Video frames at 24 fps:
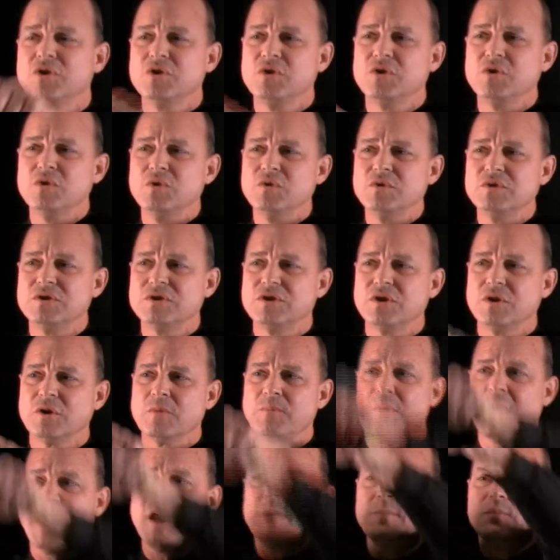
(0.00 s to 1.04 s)
use your
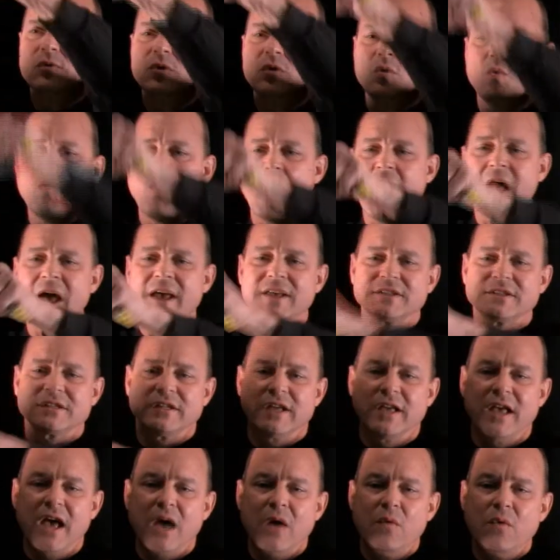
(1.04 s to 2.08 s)
paper
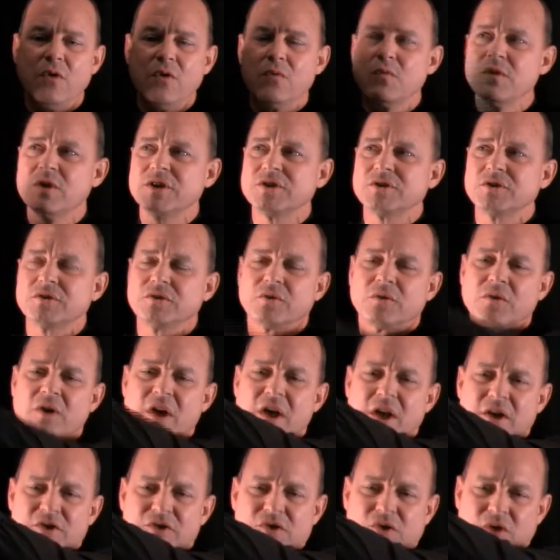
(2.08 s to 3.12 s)
wisely. I won't want you to
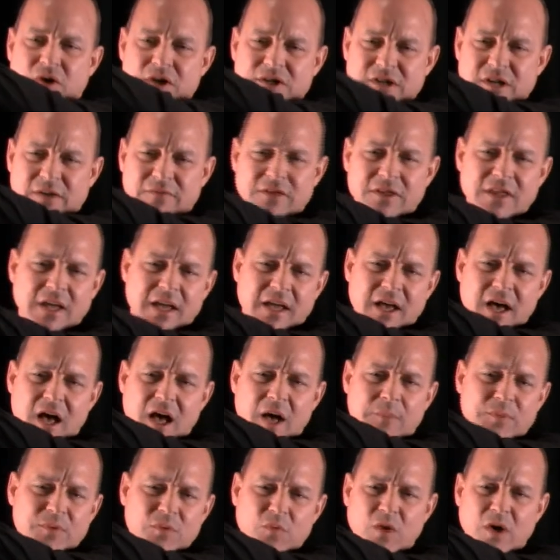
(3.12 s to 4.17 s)
scrunch everything
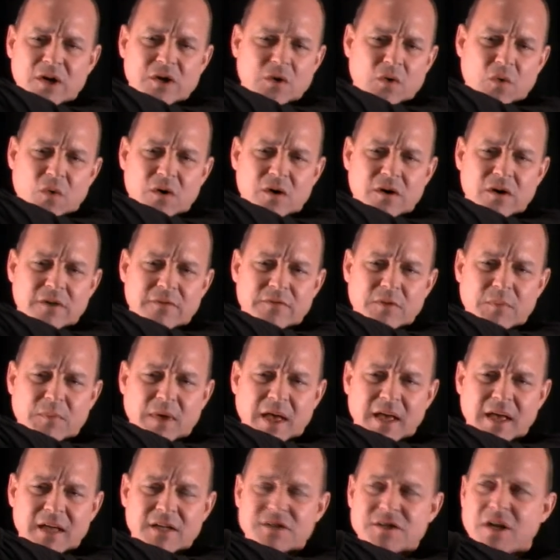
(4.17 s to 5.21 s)
up in one corner of the
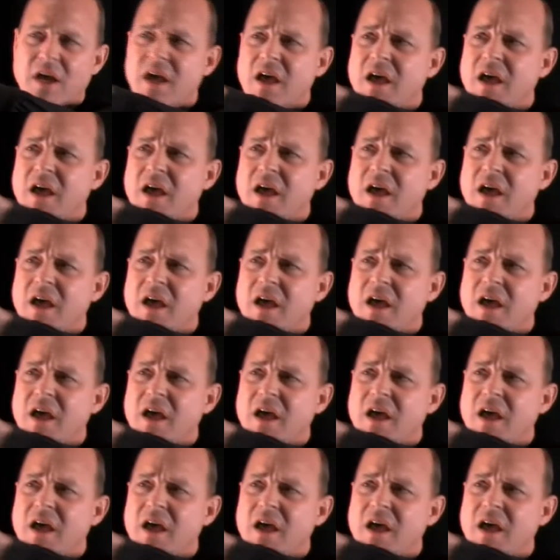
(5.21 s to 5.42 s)
page.